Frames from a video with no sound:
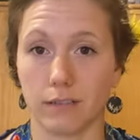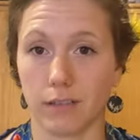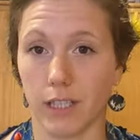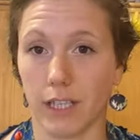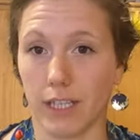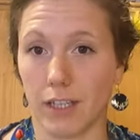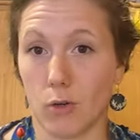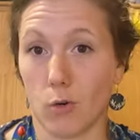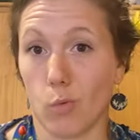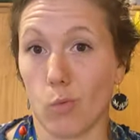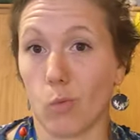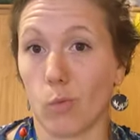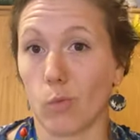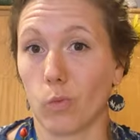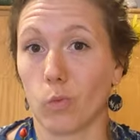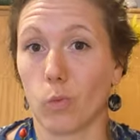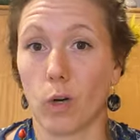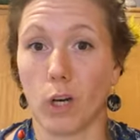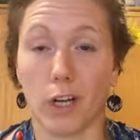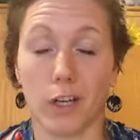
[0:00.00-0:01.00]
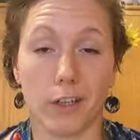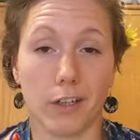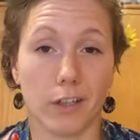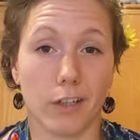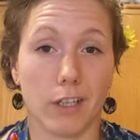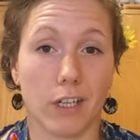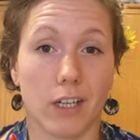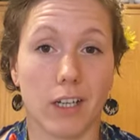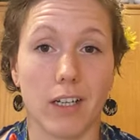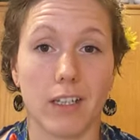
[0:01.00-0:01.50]
like water
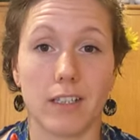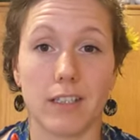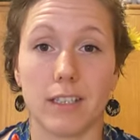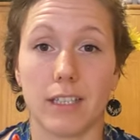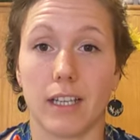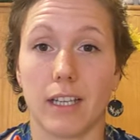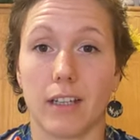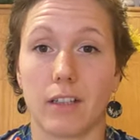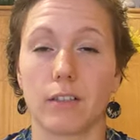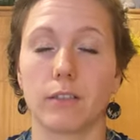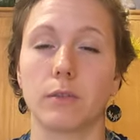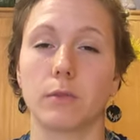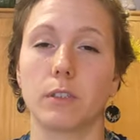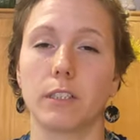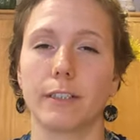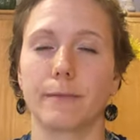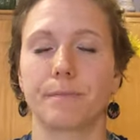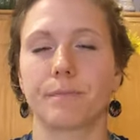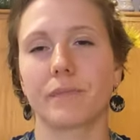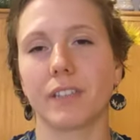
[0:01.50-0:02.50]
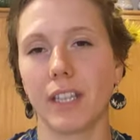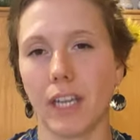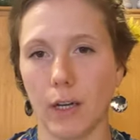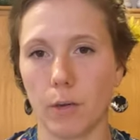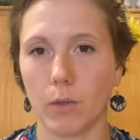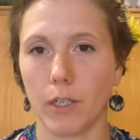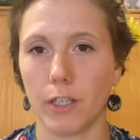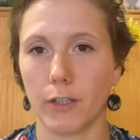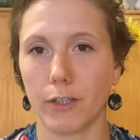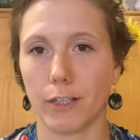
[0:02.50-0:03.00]
content oh, well
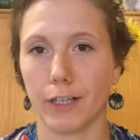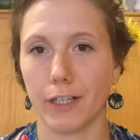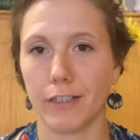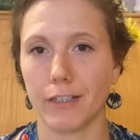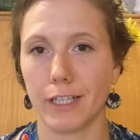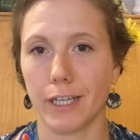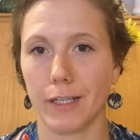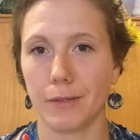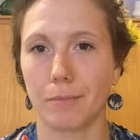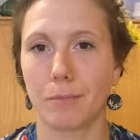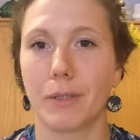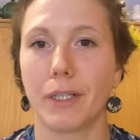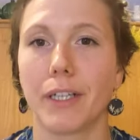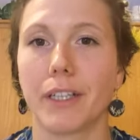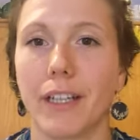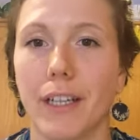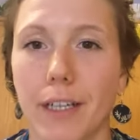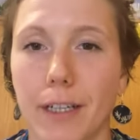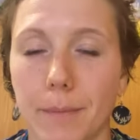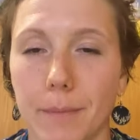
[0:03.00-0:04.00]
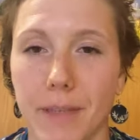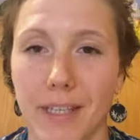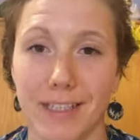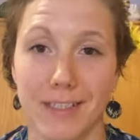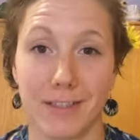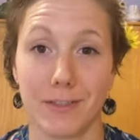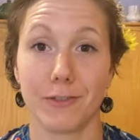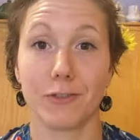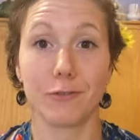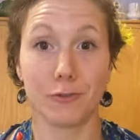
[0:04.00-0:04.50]
not water content but um,
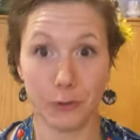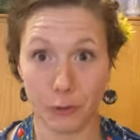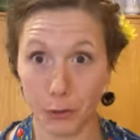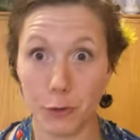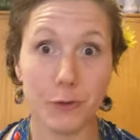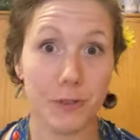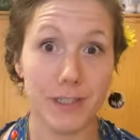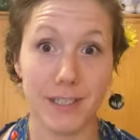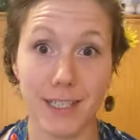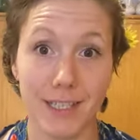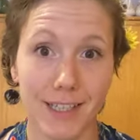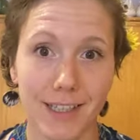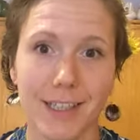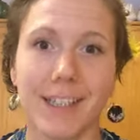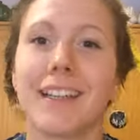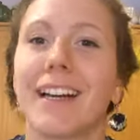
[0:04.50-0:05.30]
it's juicy